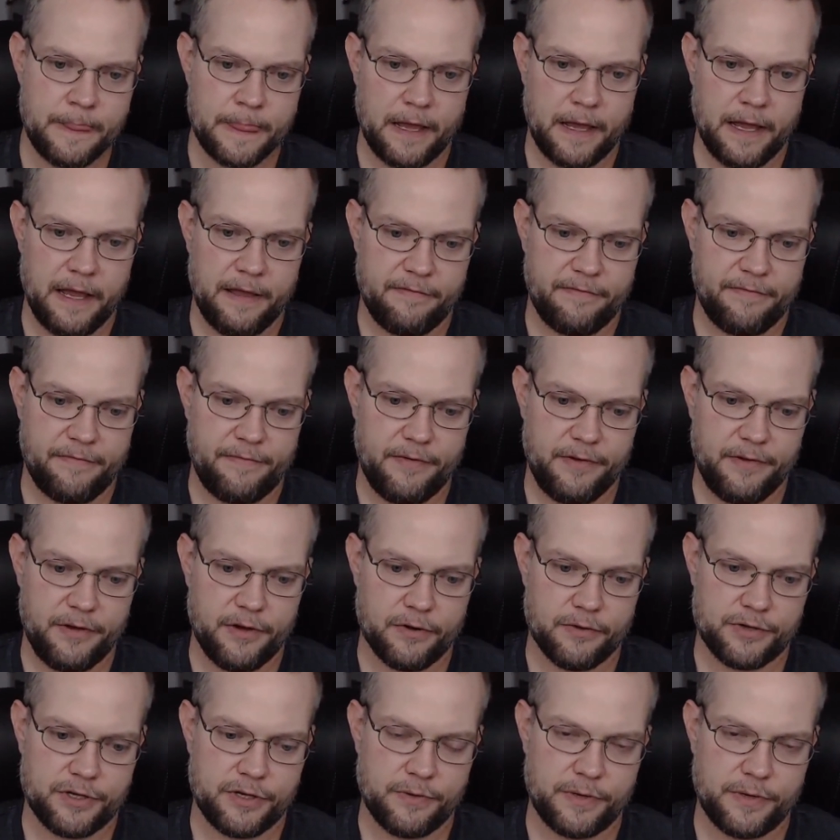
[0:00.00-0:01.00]
if
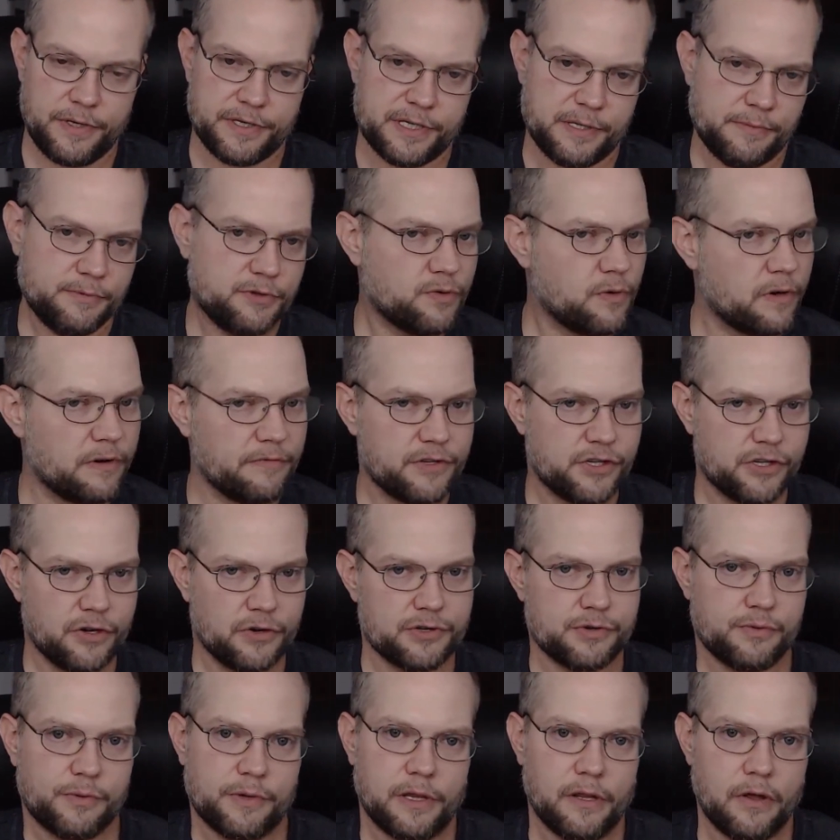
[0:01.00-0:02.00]
you're doing some sort of
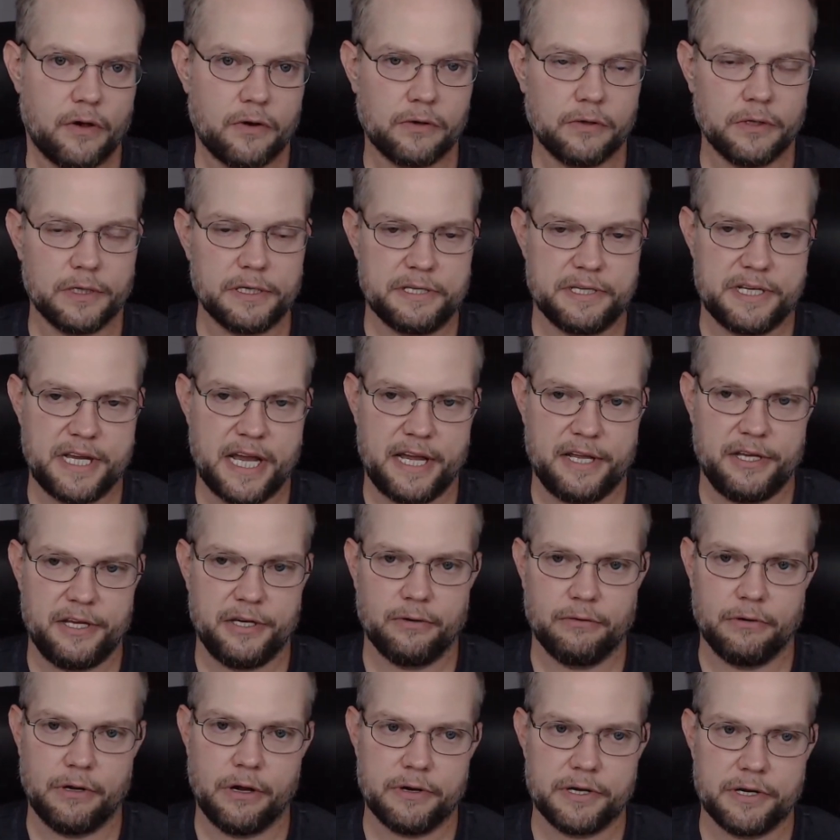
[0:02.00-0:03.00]
search with local intent,
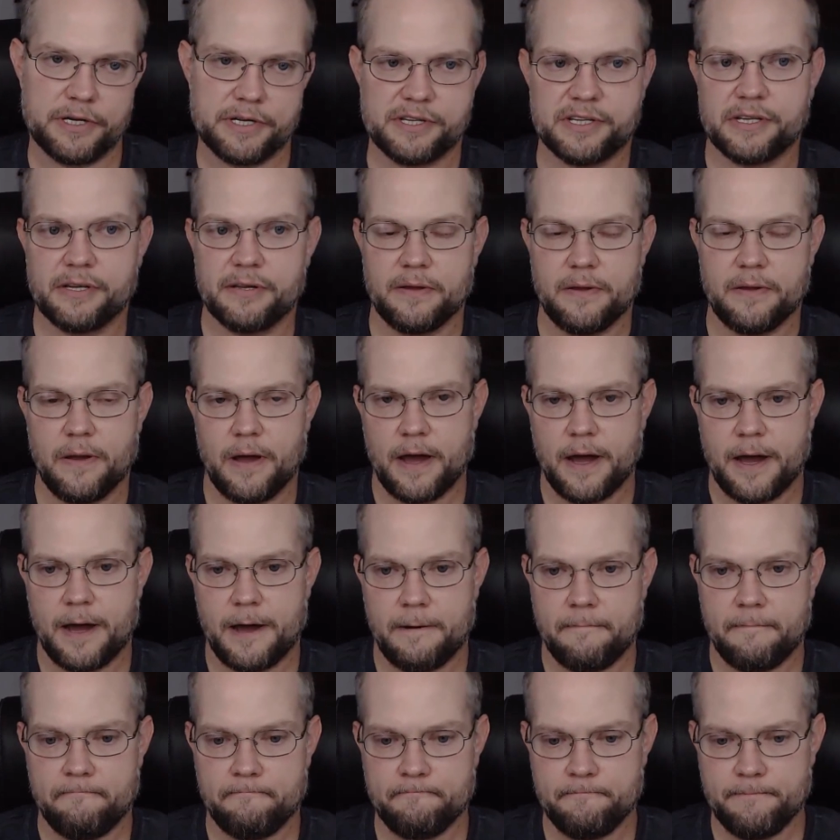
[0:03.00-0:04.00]
you'll notice
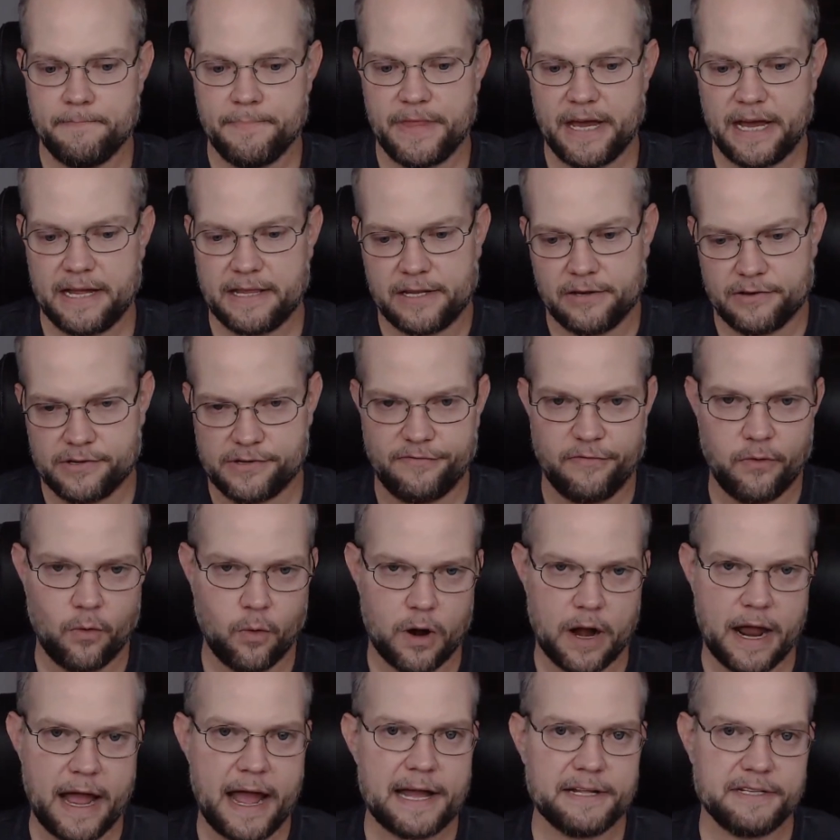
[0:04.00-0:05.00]
that there's
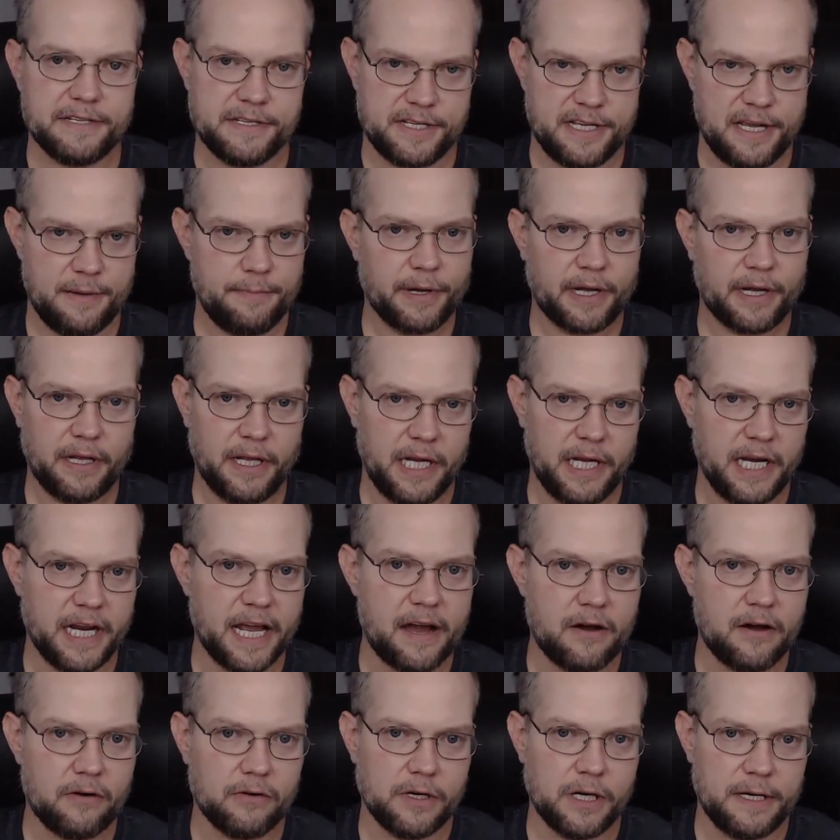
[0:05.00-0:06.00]
4 ads typically
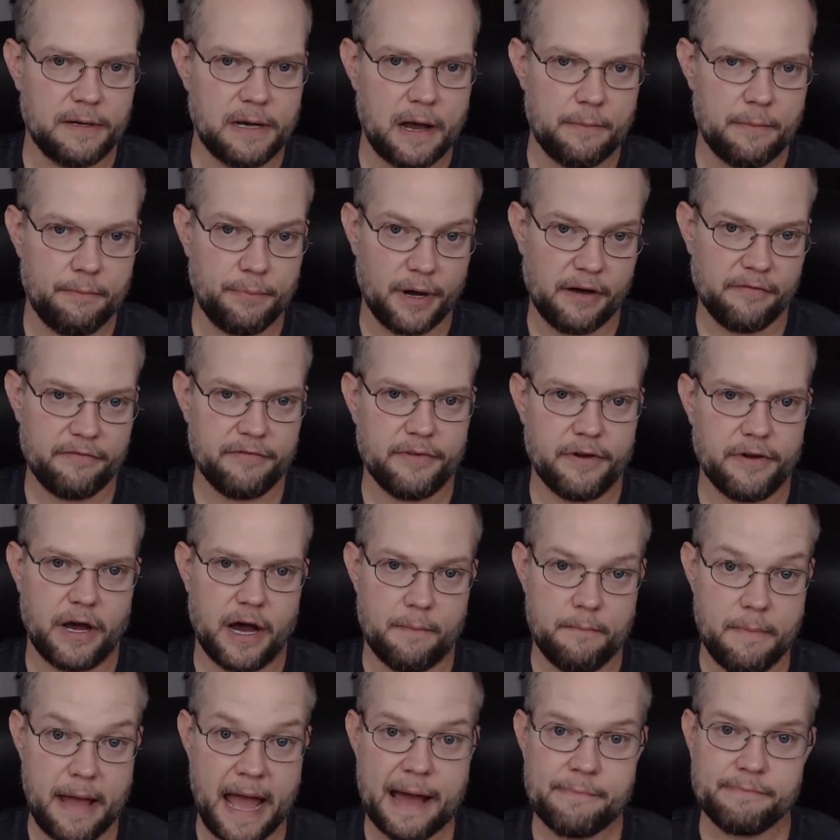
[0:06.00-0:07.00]
now above a
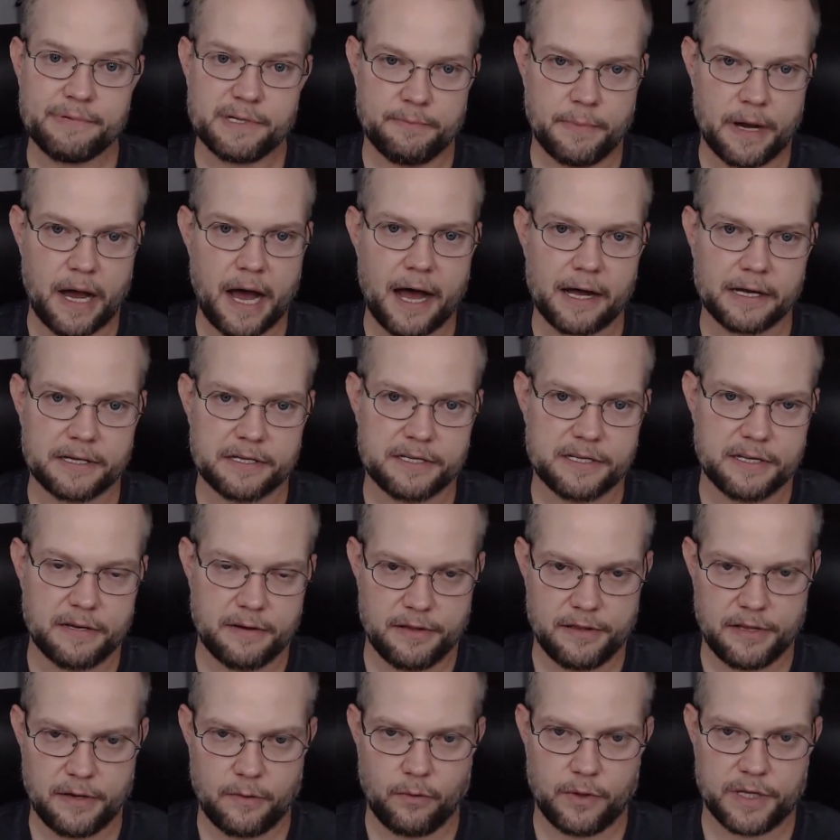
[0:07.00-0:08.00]
maps box,
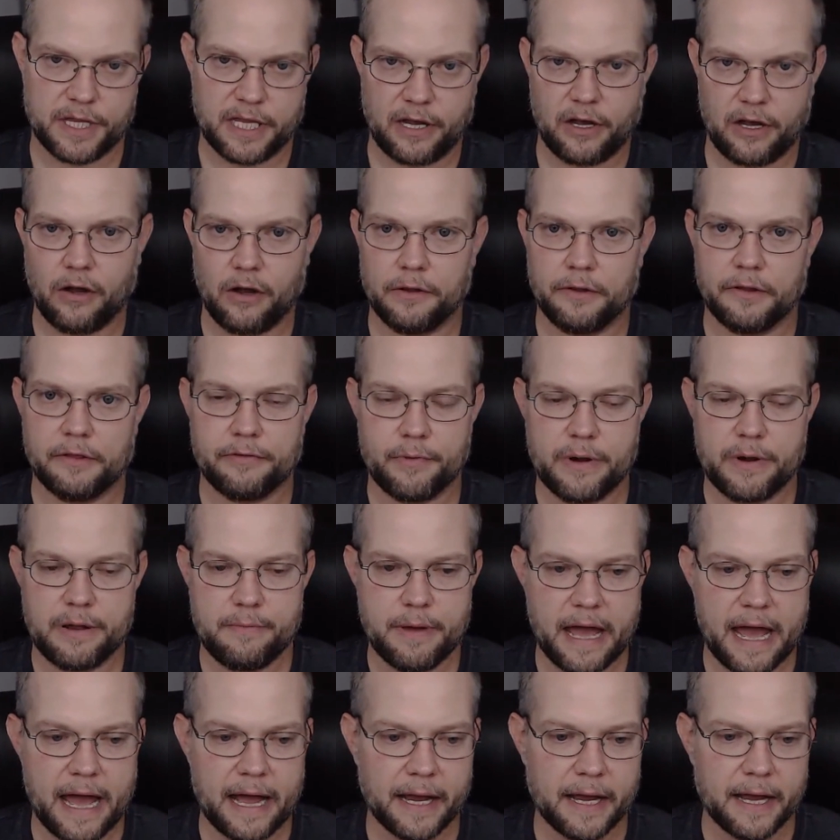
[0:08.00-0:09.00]
what they call the
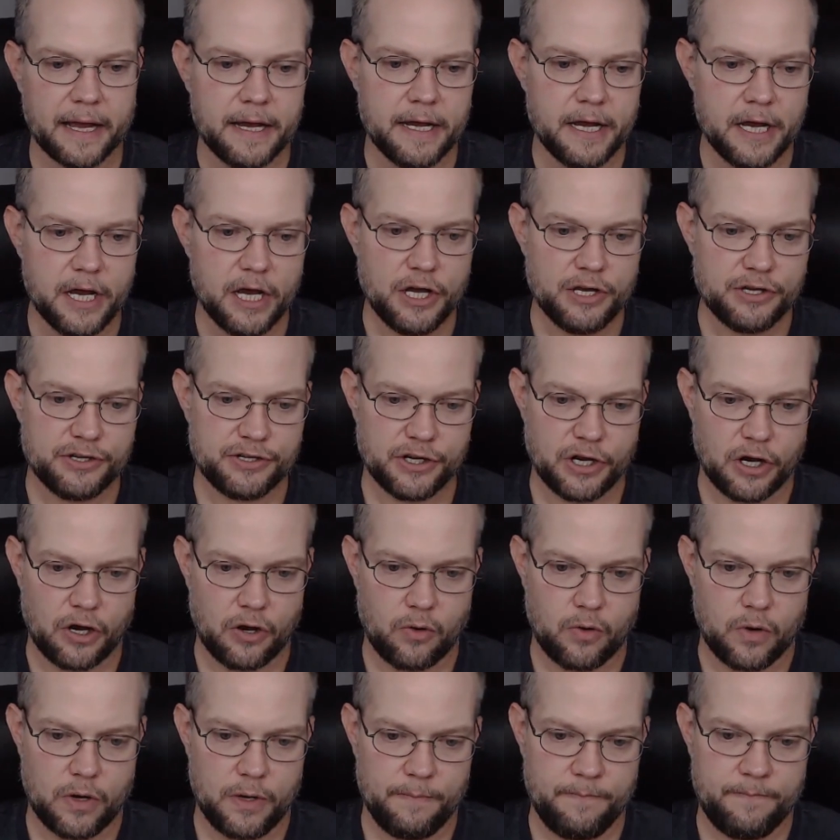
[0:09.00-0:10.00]
3-pack.
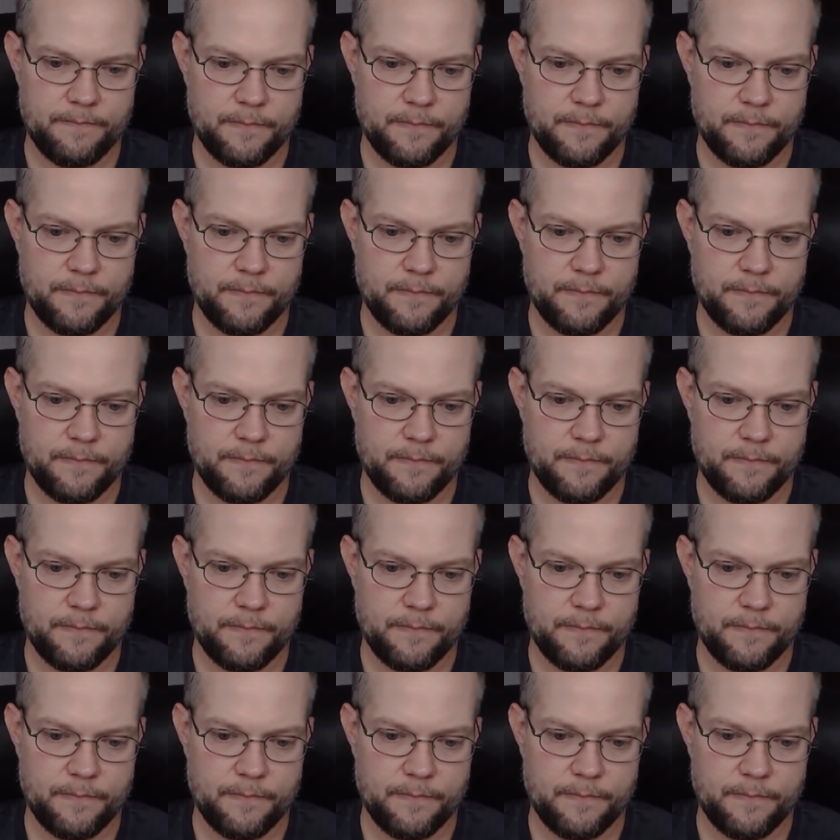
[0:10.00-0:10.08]
So